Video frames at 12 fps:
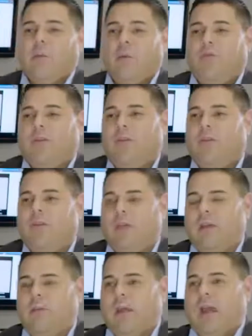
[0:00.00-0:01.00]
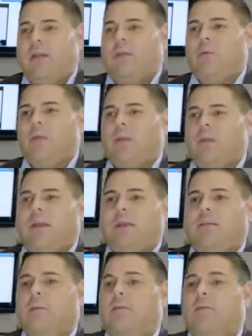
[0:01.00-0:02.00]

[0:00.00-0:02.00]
we figured that we had to really look at some of